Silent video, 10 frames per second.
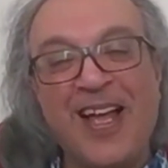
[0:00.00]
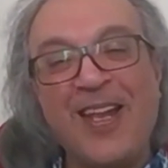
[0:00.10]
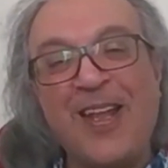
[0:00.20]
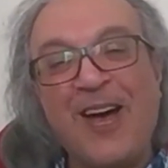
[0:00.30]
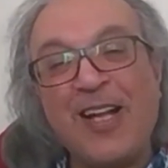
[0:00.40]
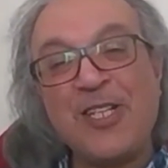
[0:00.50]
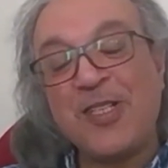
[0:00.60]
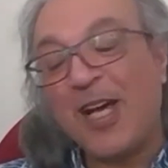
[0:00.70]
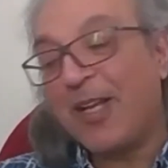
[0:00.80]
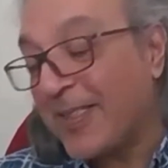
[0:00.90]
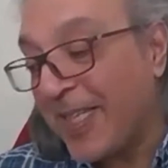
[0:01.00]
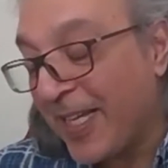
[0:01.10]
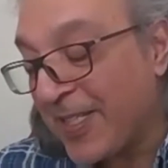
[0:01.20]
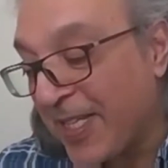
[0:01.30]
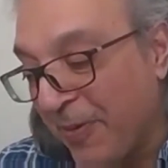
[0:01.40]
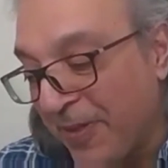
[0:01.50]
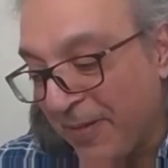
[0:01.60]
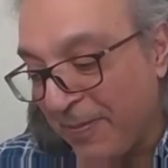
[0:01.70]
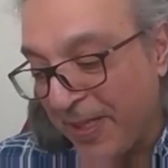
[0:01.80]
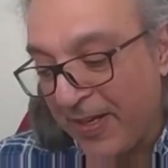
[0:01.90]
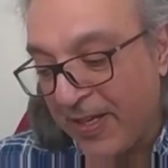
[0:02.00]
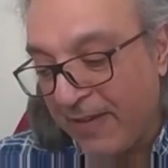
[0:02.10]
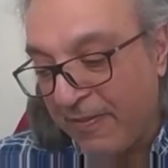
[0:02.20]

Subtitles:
No, I'll say one thing about the archive.